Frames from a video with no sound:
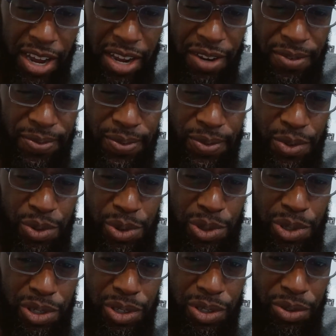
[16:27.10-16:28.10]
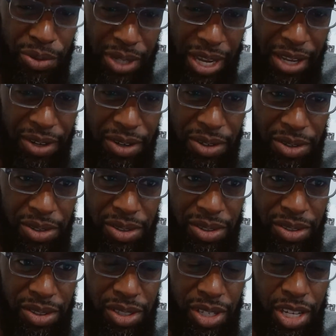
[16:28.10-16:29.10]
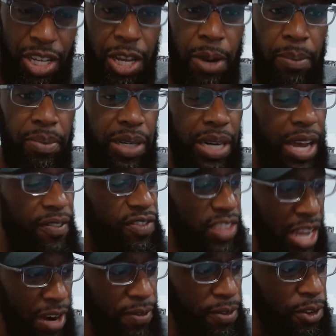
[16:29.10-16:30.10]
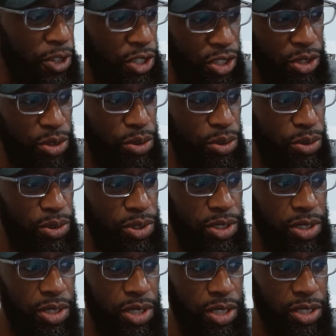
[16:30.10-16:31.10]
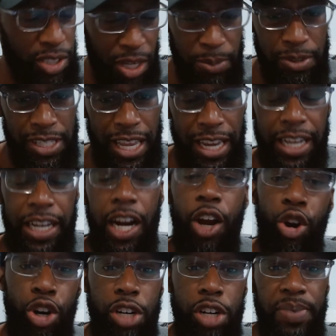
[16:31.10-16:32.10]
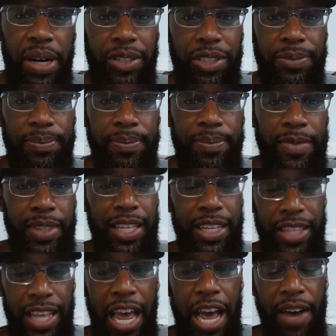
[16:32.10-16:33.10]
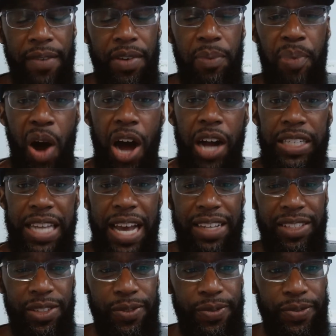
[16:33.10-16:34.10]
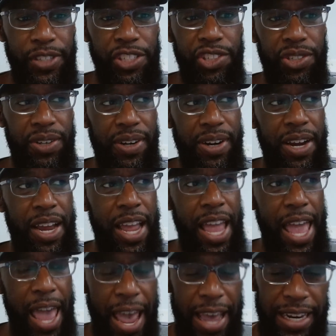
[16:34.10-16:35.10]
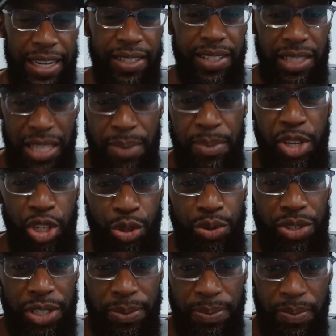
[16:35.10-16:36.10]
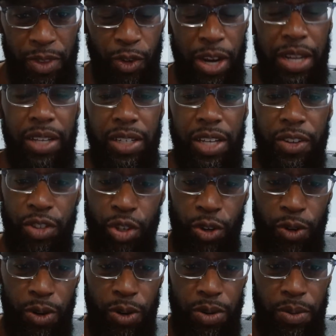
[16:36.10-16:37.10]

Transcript: for creators, but I have never used Substack. And I heard about it, that they have a podcasting feature. And I said, let me use it, right? So